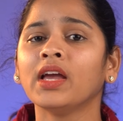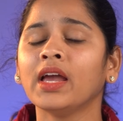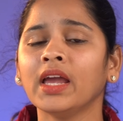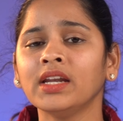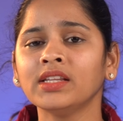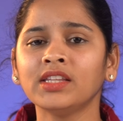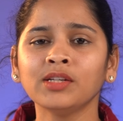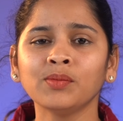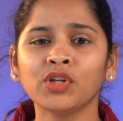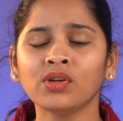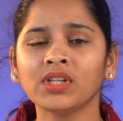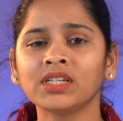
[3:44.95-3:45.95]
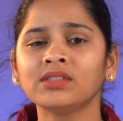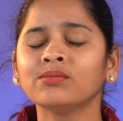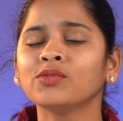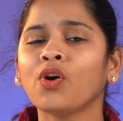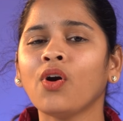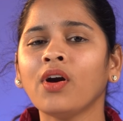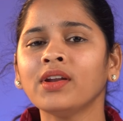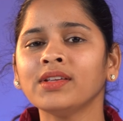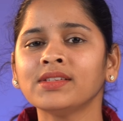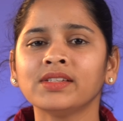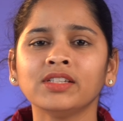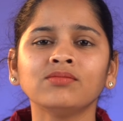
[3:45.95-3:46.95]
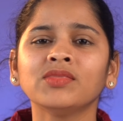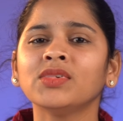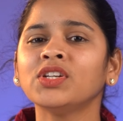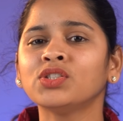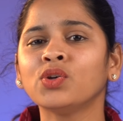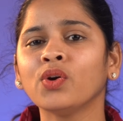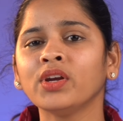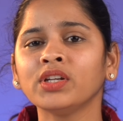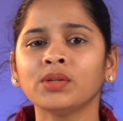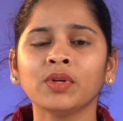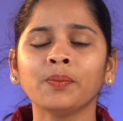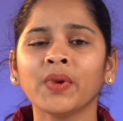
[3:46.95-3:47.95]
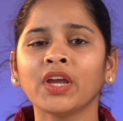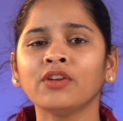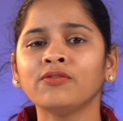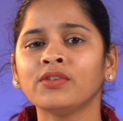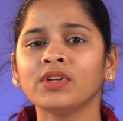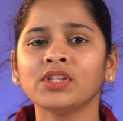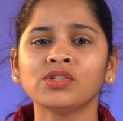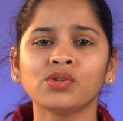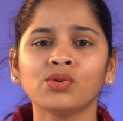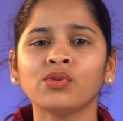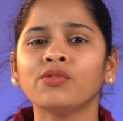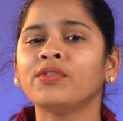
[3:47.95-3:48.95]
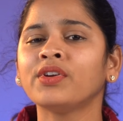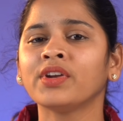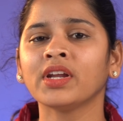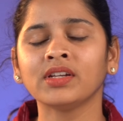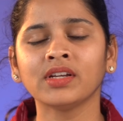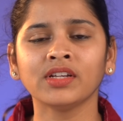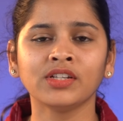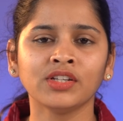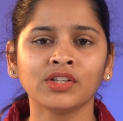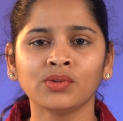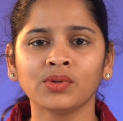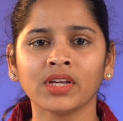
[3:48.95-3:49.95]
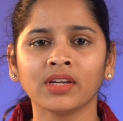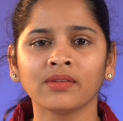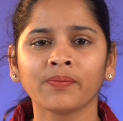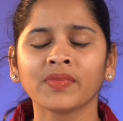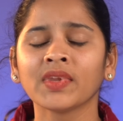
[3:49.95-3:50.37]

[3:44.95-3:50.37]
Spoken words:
Anything below that, honestly, it's going to be painfully slow for regular Indian cooking.